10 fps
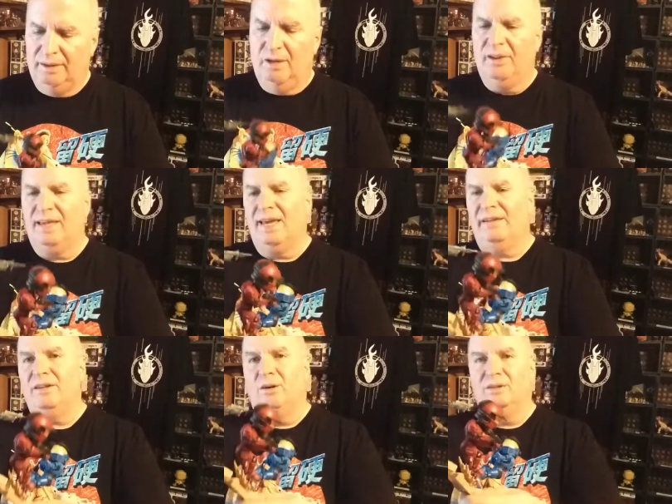No, they kind
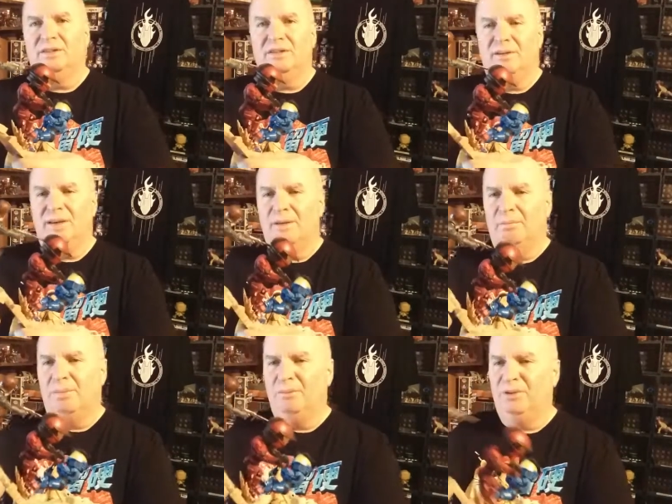of don't, because he kind
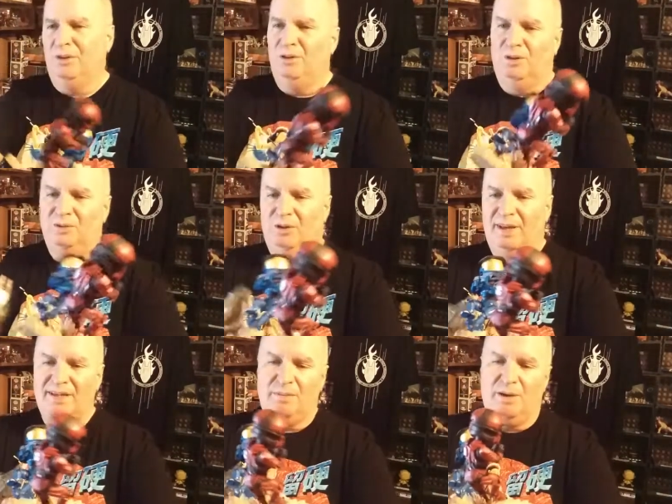of bumps into him, so it
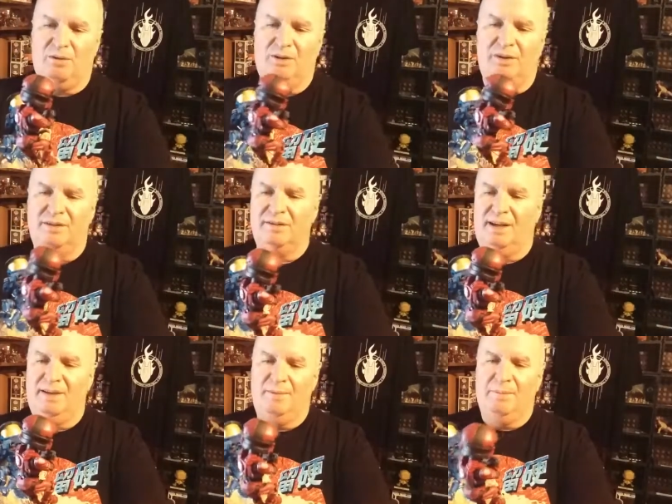has to be over on this
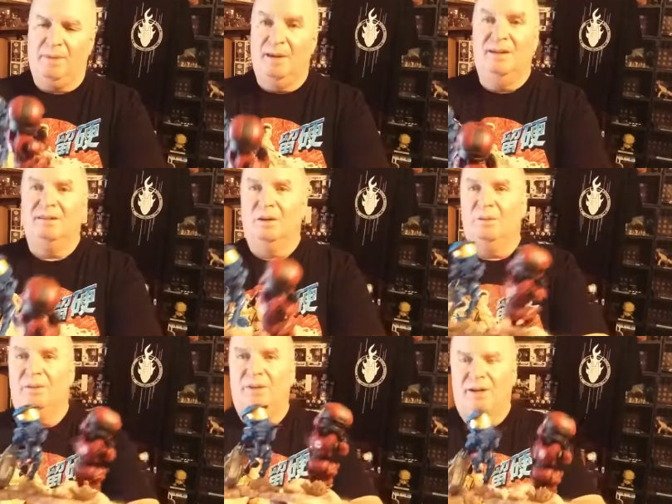side.
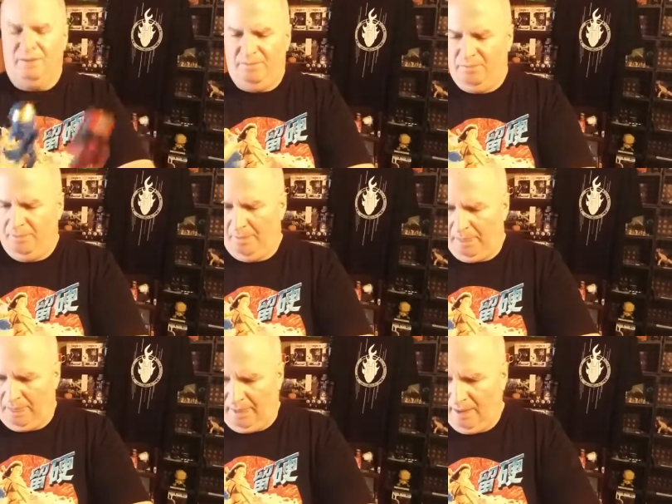So there,
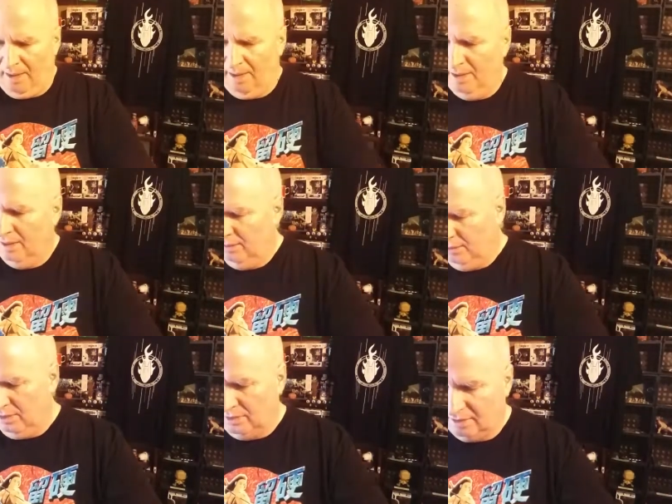you
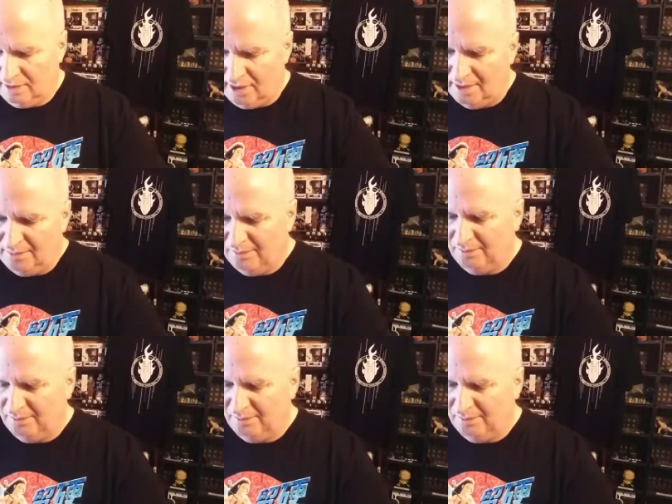can see it.